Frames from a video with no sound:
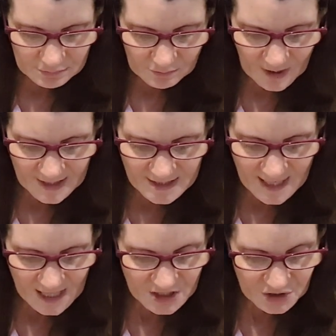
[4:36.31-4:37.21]

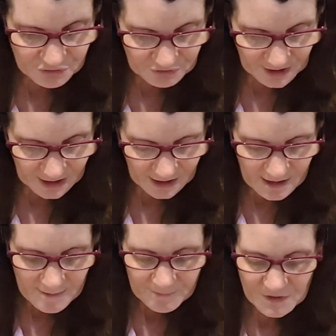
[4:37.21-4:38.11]

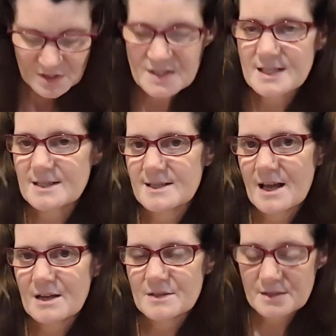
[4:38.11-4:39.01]
3 to
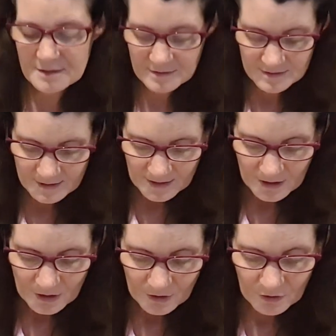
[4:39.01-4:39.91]
6,000
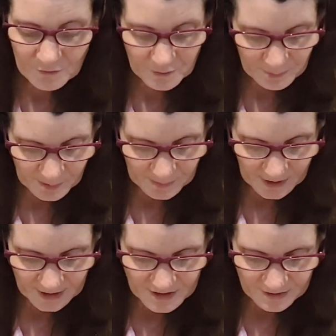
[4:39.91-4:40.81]
of the
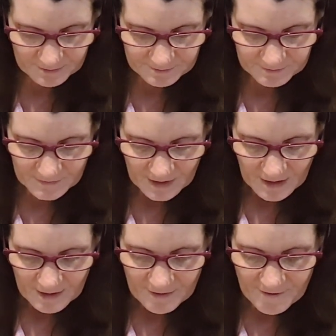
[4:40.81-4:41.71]
population.
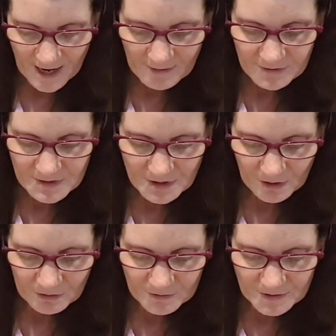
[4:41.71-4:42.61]
That
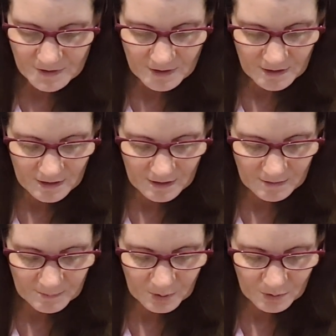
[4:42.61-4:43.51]
results
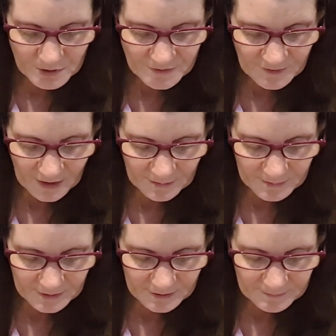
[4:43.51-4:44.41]
in poor
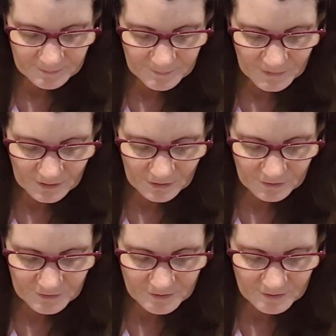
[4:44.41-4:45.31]
development
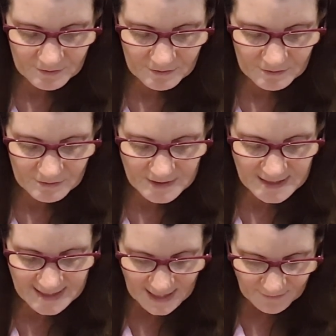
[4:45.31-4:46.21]
of
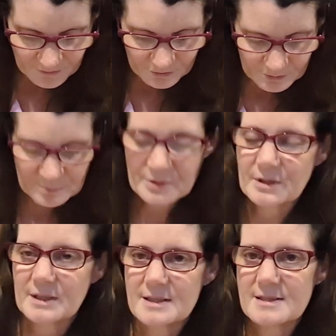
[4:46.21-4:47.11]
several
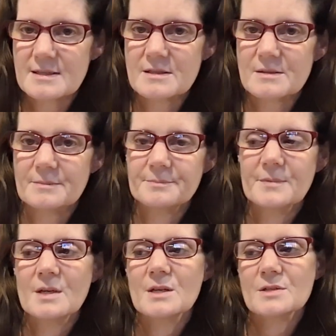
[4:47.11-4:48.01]
bodily systems.
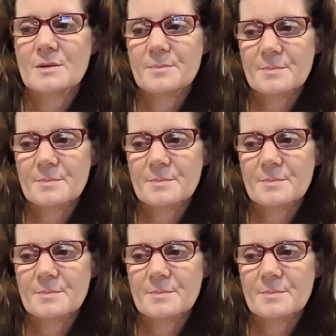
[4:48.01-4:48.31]
So